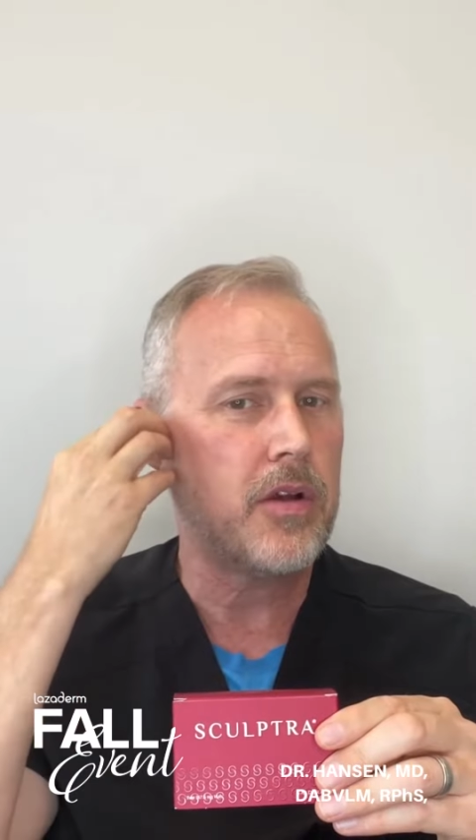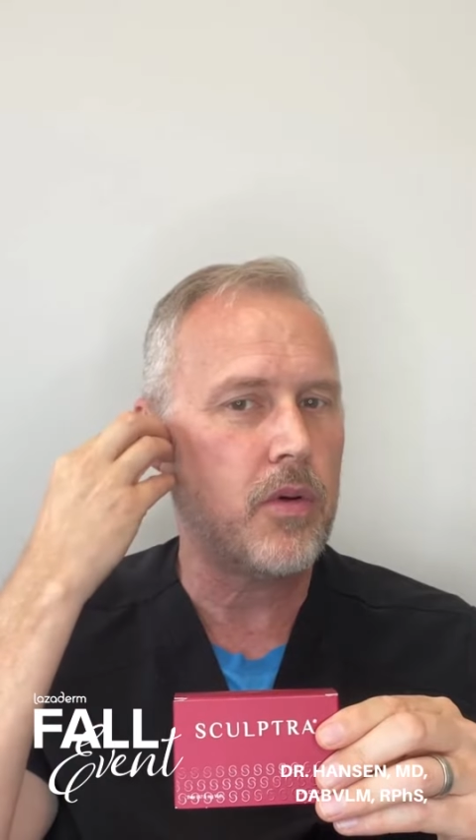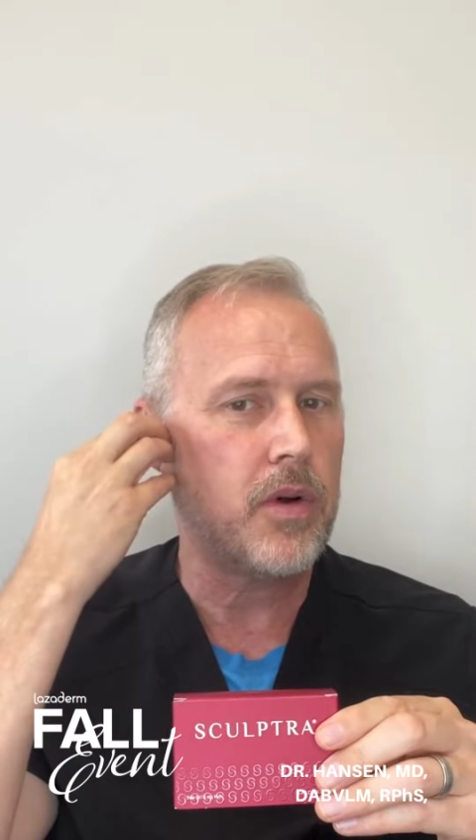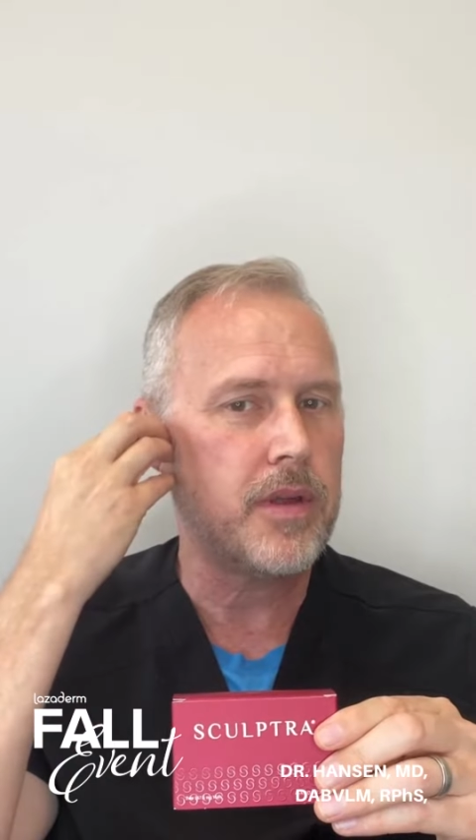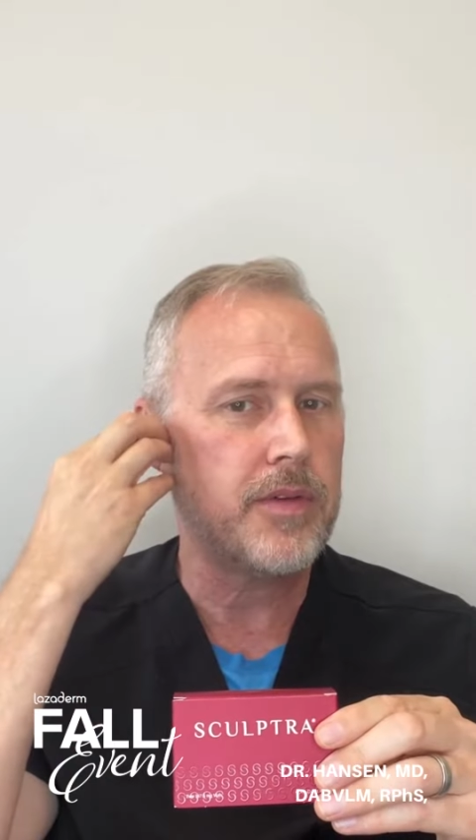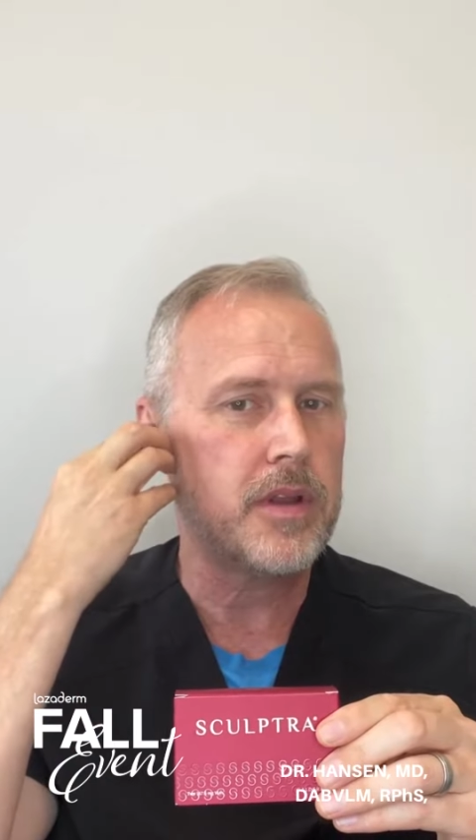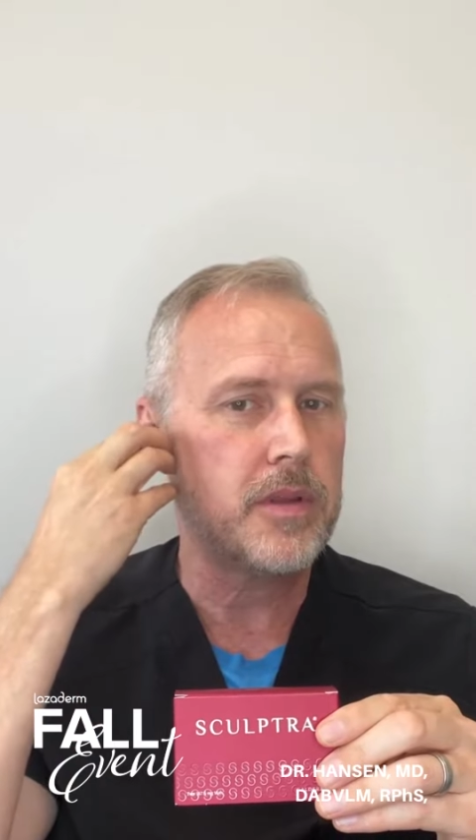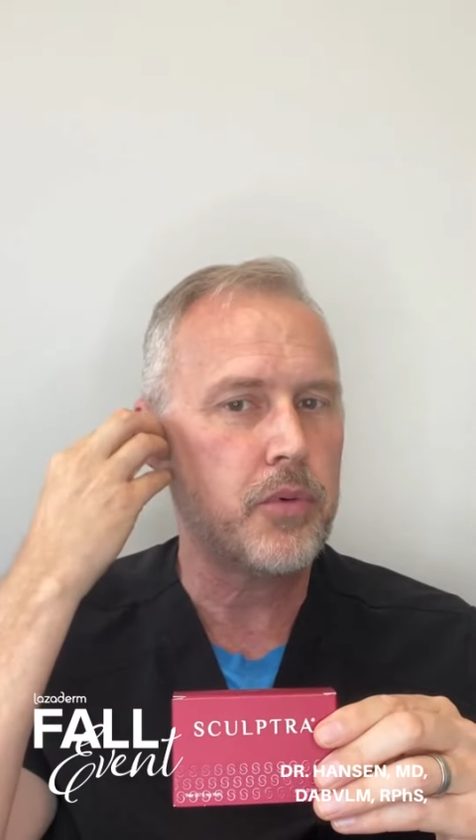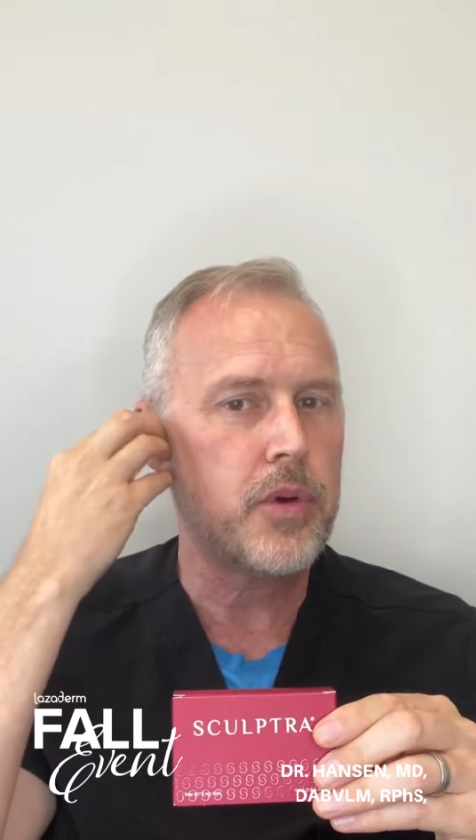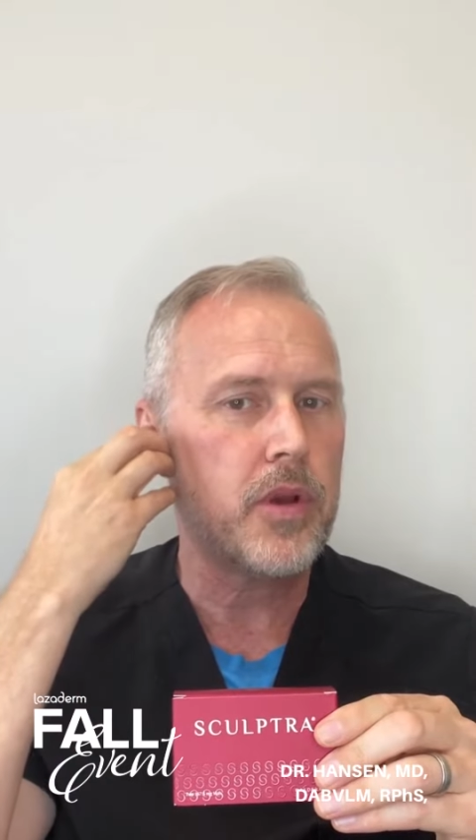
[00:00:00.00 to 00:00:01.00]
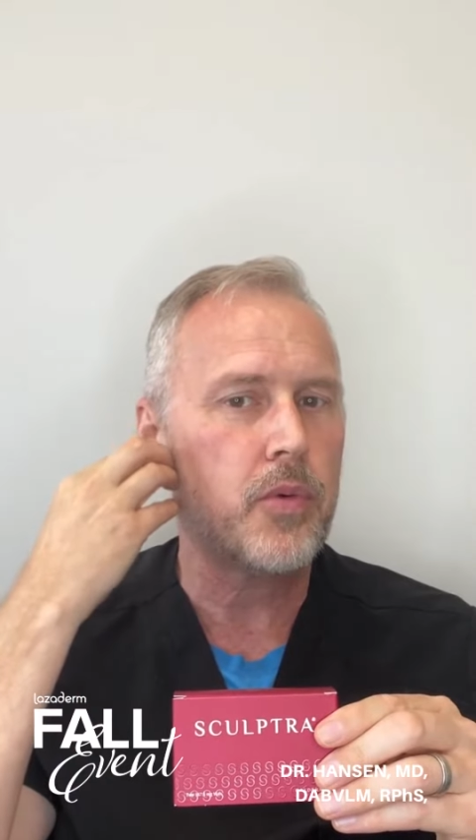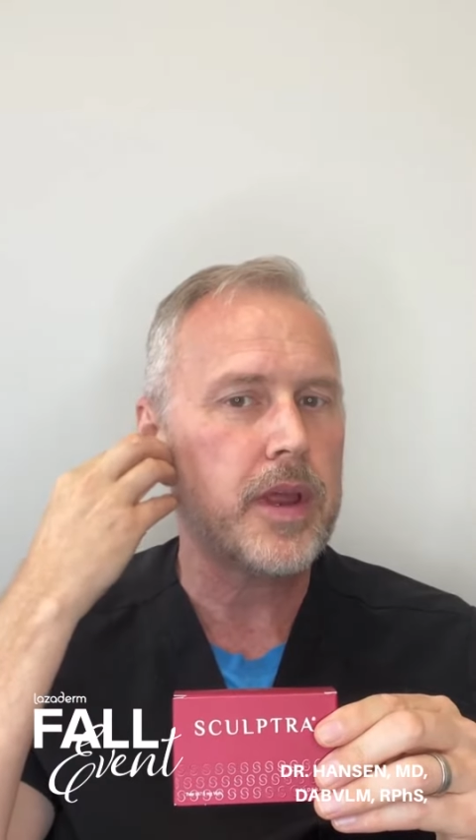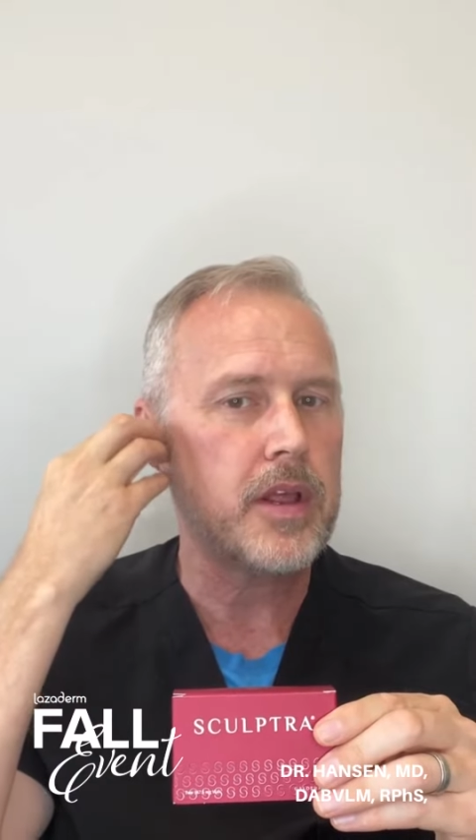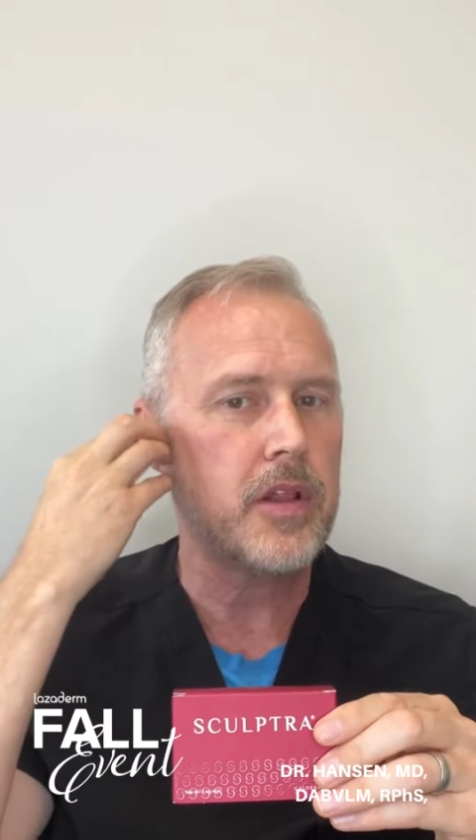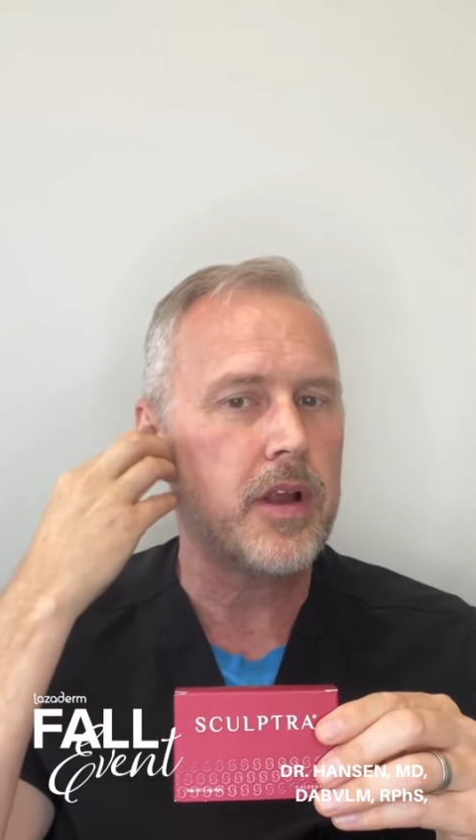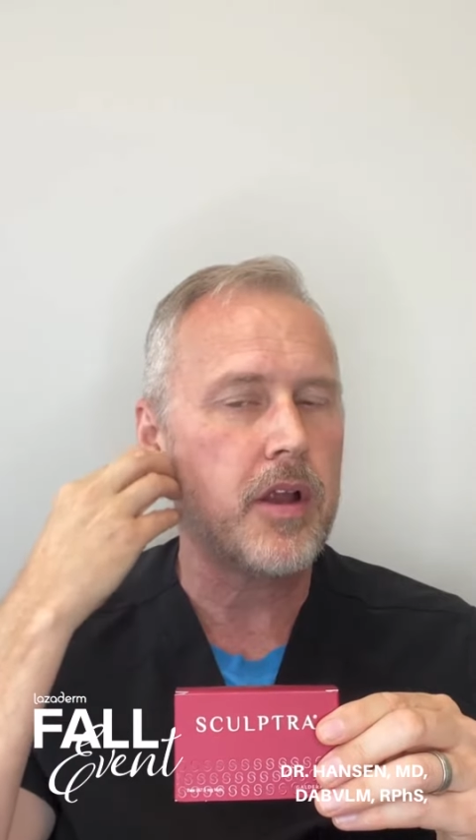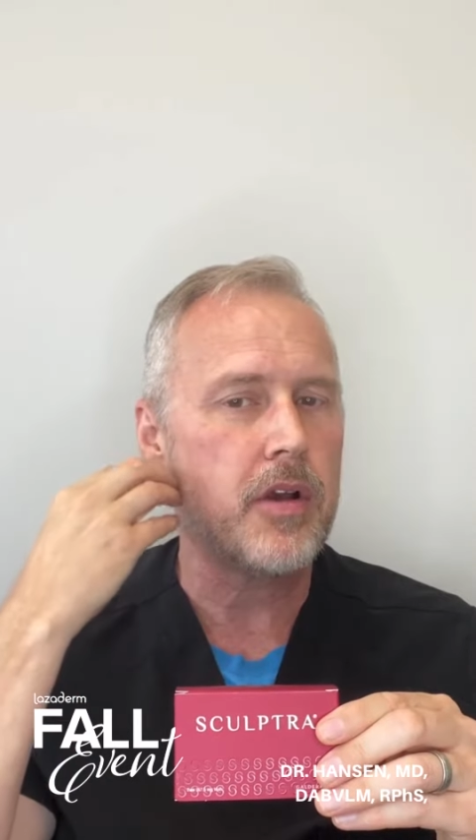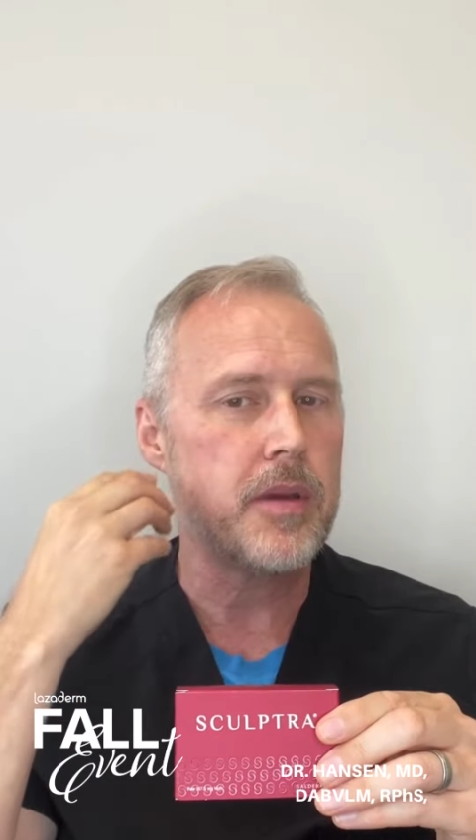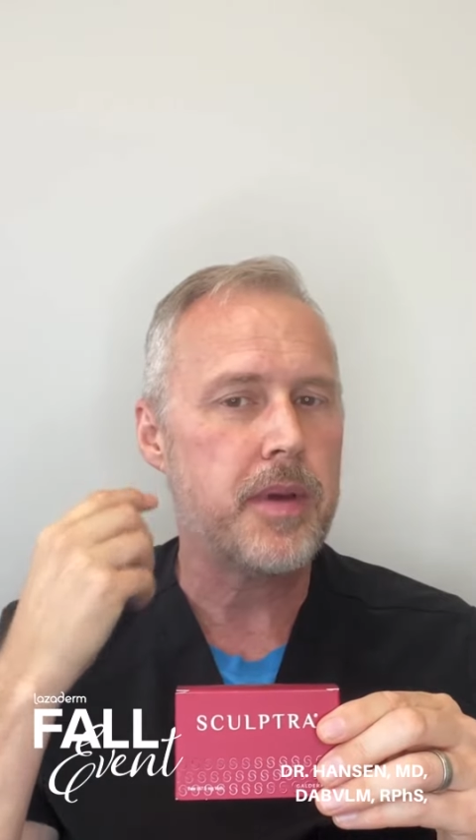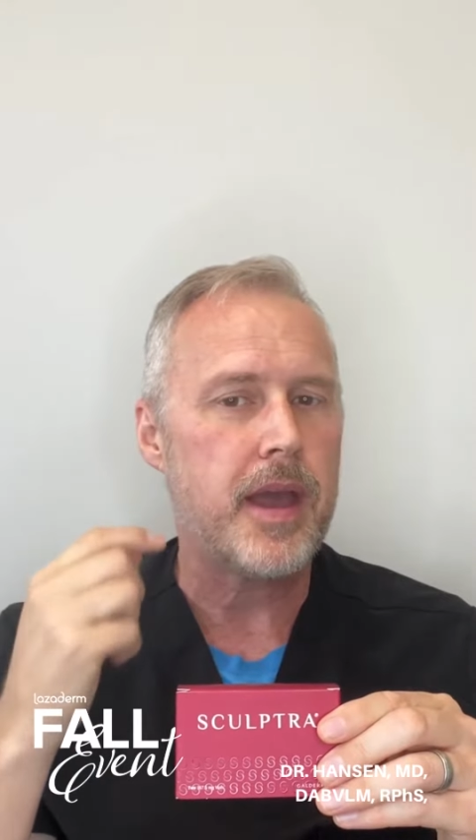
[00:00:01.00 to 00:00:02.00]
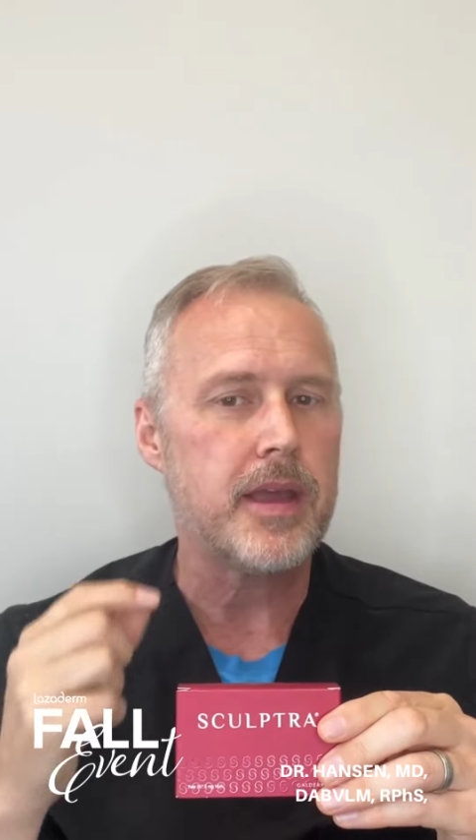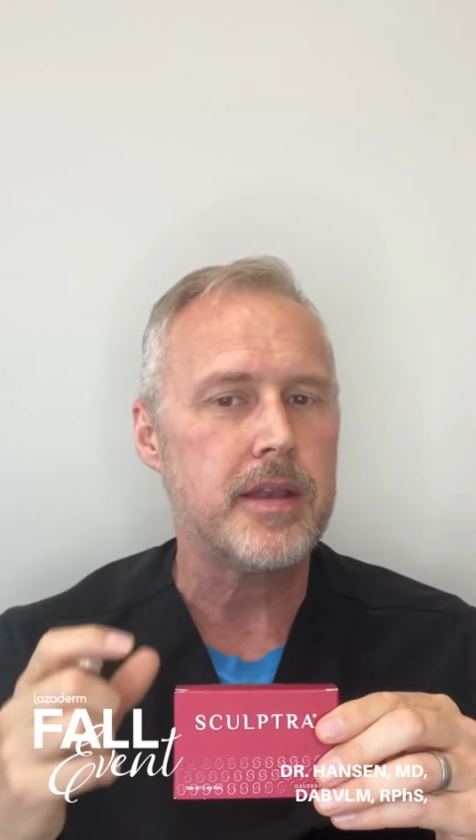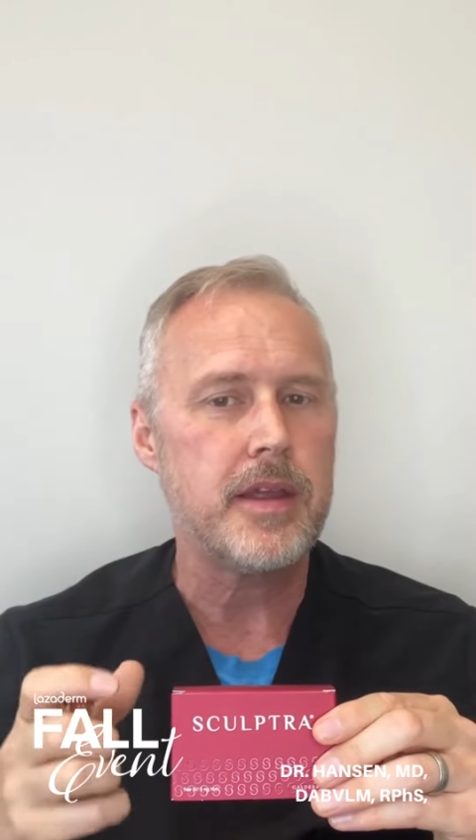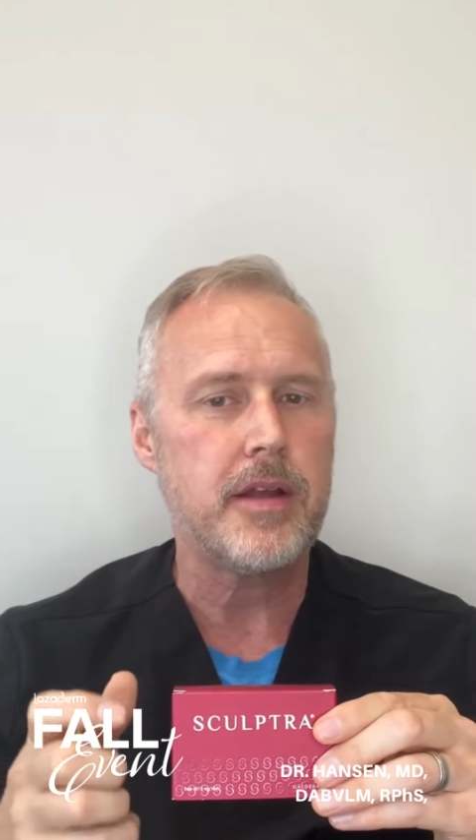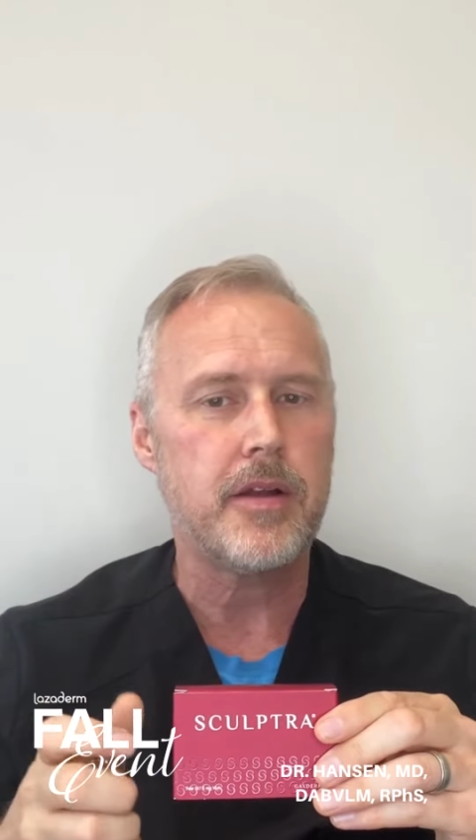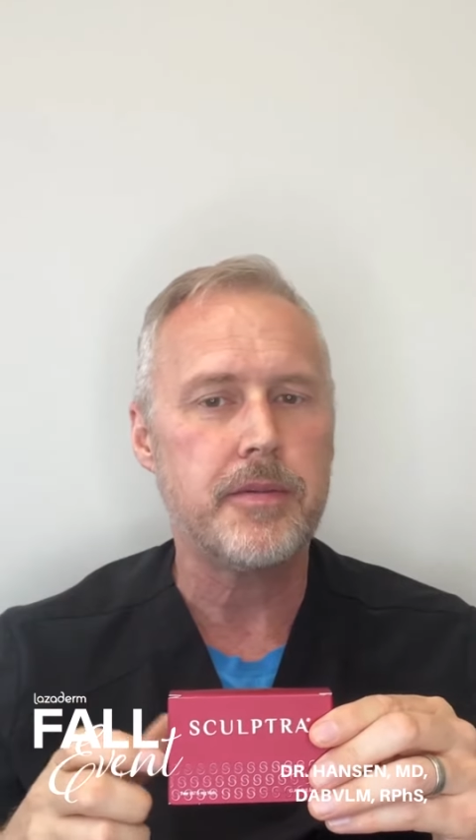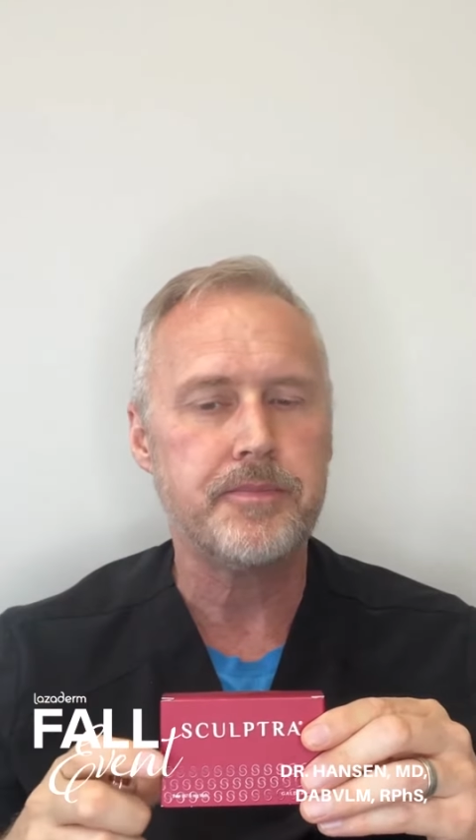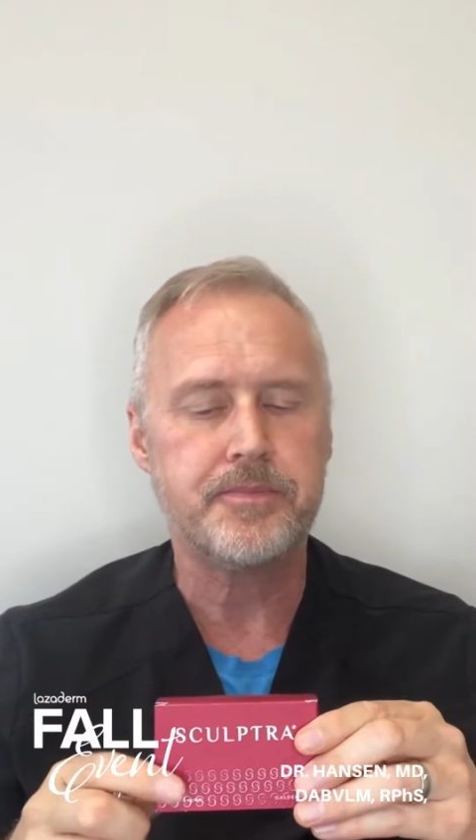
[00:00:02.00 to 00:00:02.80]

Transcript: or even in the preauricular area back in here.